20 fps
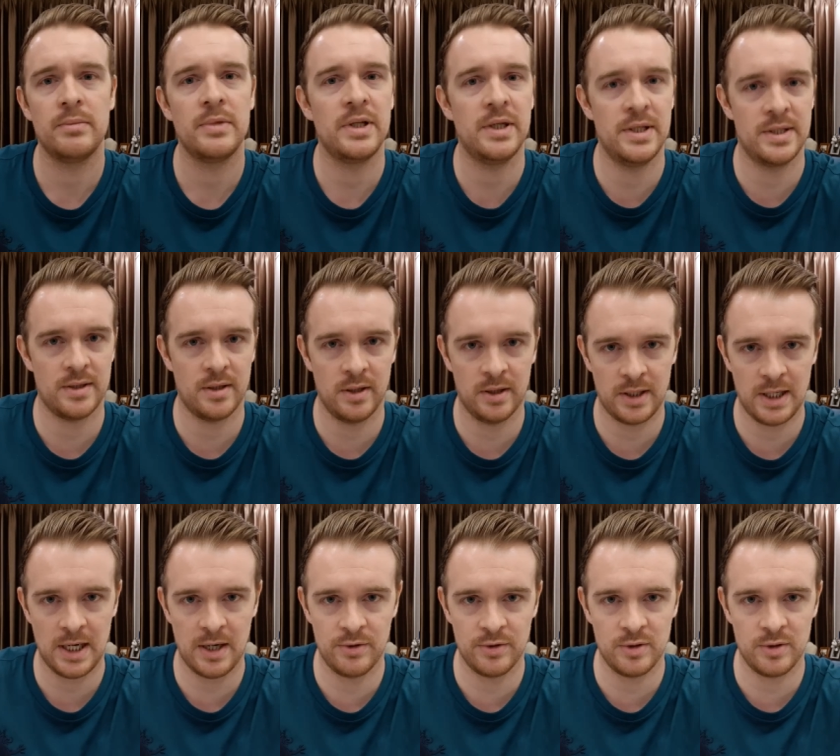is
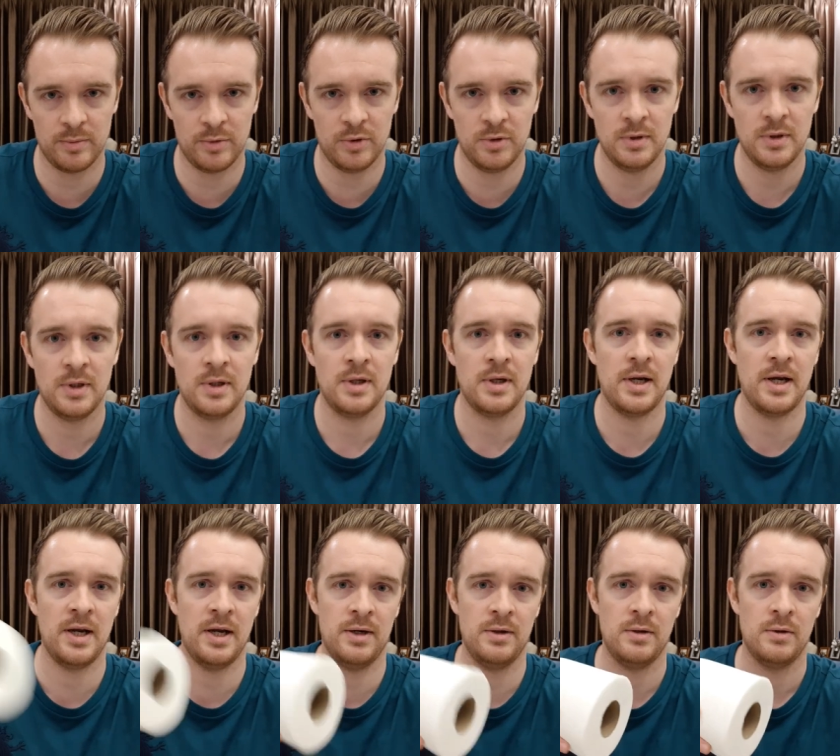uncountable
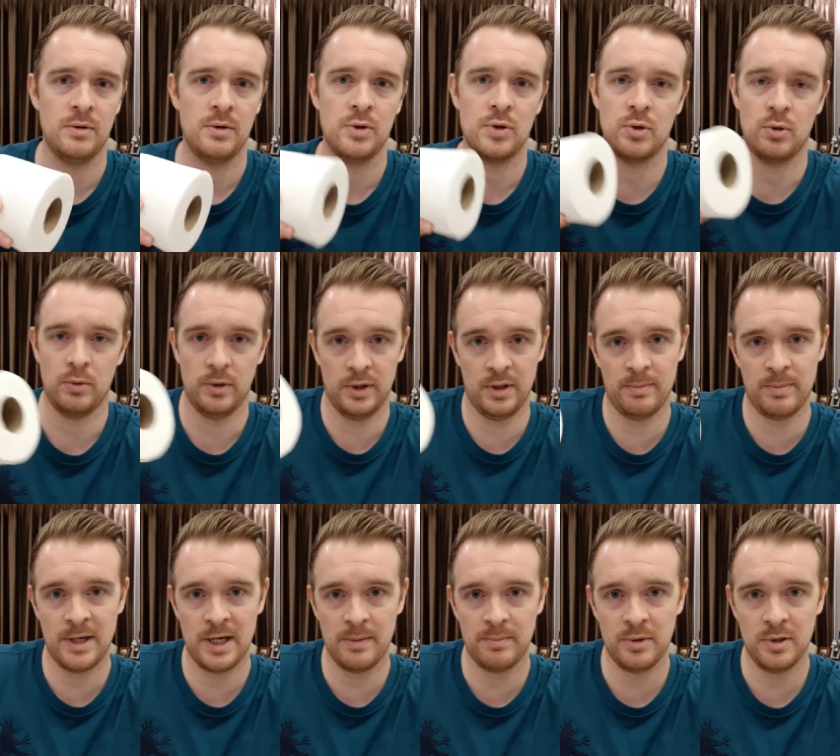and toilet
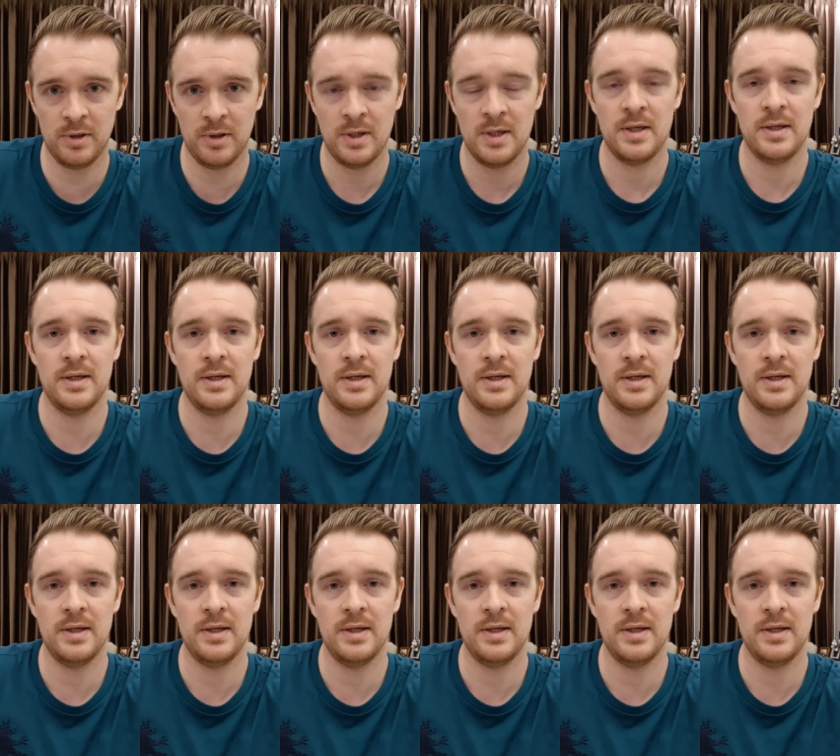paper